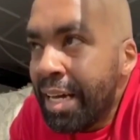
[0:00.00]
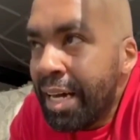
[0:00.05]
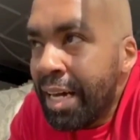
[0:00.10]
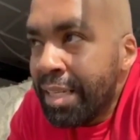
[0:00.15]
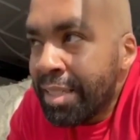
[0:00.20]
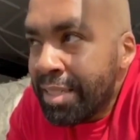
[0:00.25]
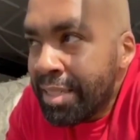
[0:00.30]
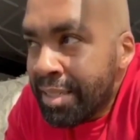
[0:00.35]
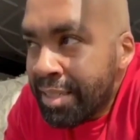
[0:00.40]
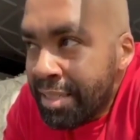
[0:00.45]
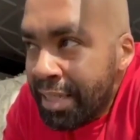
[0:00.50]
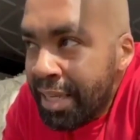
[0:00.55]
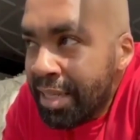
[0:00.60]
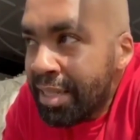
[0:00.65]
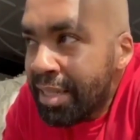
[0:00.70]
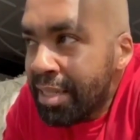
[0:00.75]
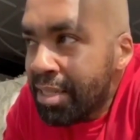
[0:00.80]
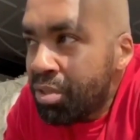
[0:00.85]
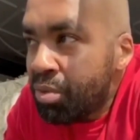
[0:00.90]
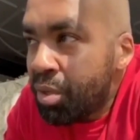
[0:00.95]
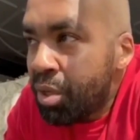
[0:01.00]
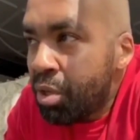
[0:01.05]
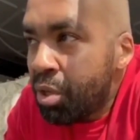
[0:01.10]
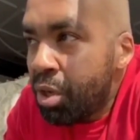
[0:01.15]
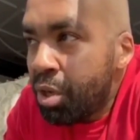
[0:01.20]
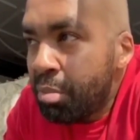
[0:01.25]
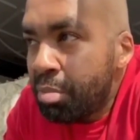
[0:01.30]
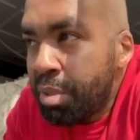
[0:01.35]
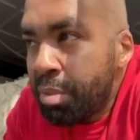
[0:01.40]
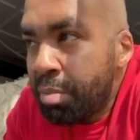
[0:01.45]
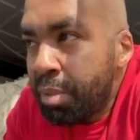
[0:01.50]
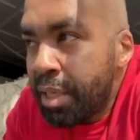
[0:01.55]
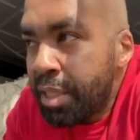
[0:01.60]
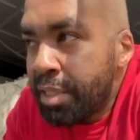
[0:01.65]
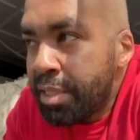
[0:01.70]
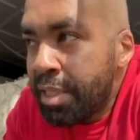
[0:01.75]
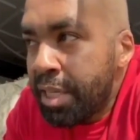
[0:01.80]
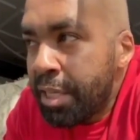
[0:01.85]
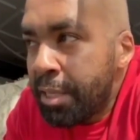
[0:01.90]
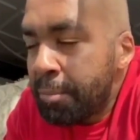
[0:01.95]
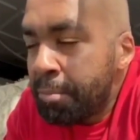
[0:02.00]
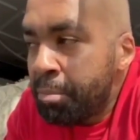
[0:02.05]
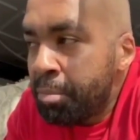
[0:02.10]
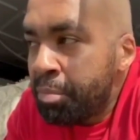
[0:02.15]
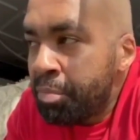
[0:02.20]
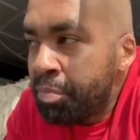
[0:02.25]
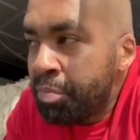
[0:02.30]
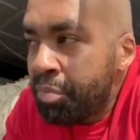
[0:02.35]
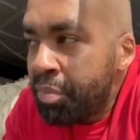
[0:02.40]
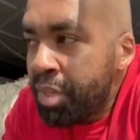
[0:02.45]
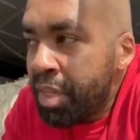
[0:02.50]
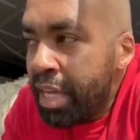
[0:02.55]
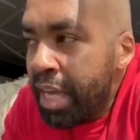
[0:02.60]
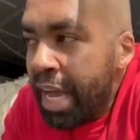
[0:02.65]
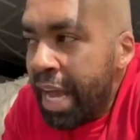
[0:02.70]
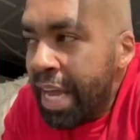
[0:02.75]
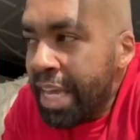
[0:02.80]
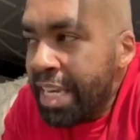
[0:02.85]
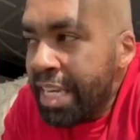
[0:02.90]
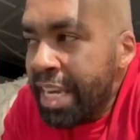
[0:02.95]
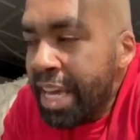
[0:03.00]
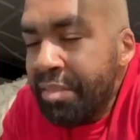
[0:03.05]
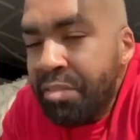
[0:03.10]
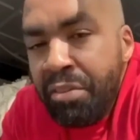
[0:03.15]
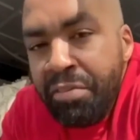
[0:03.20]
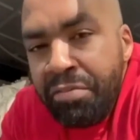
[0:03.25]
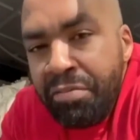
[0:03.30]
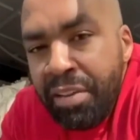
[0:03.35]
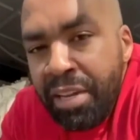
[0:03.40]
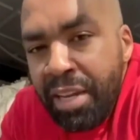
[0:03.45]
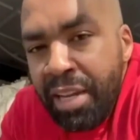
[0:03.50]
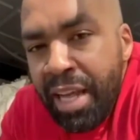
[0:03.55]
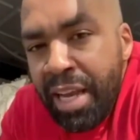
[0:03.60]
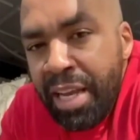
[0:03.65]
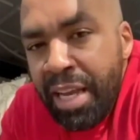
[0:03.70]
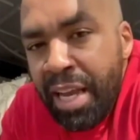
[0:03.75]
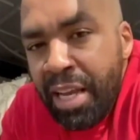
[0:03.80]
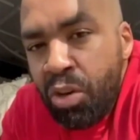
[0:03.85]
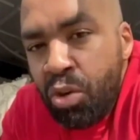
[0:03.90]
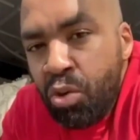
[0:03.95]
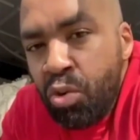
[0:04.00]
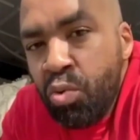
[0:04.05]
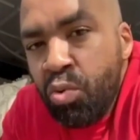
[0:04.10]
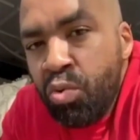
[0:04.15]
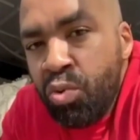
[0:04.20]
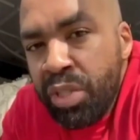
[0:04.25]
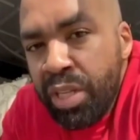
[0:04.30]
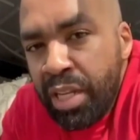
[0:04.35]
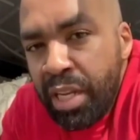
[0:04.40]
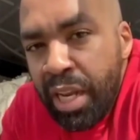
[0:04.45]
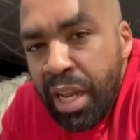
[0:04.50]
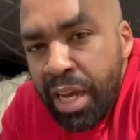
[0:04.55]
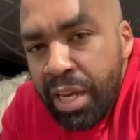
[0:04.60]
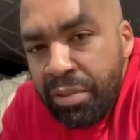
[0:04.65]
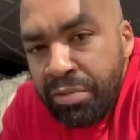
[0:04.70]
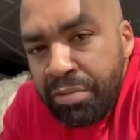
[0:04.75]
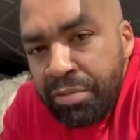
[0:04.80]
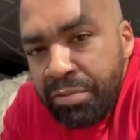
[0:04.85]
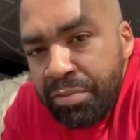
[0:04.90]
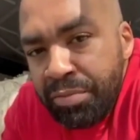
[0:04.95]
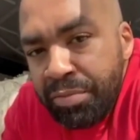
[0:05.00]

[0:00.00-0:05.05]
I say this to a lot of people. I say, I never feel like I lose in life.